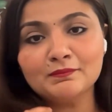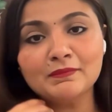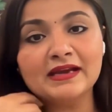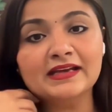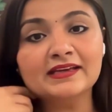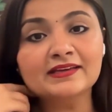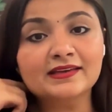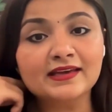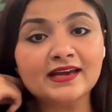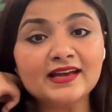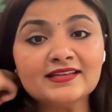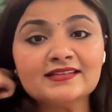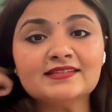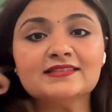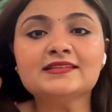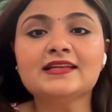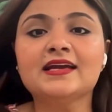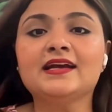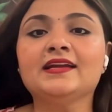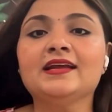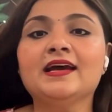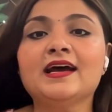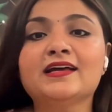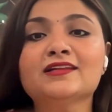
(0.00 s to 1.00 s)
my guest
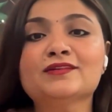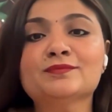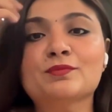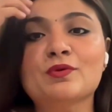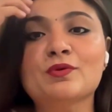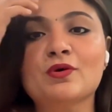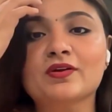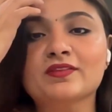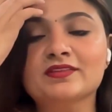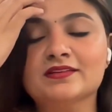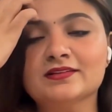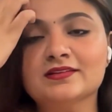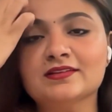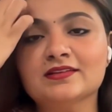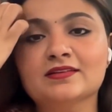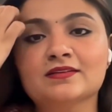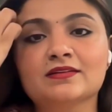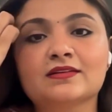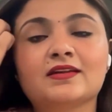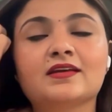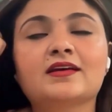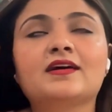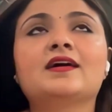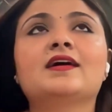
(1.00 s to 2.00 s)
that has brought this
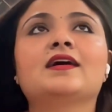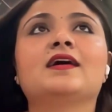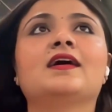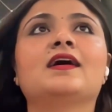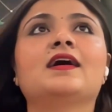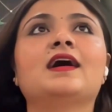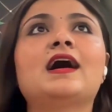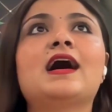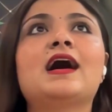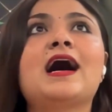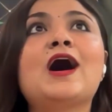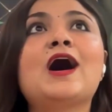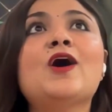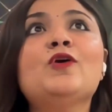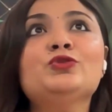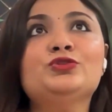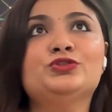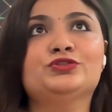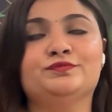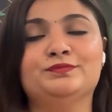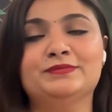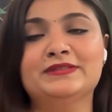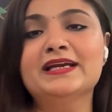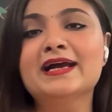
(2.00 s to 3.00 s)
in out
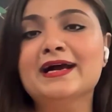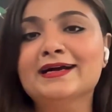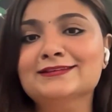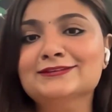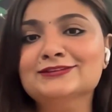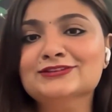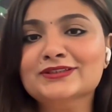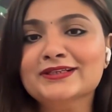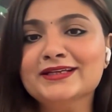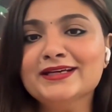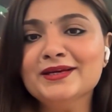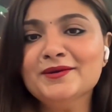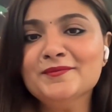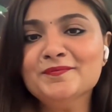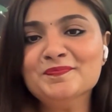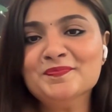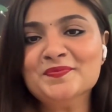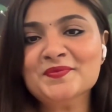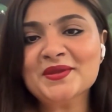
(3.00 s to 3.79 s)
of me, actually.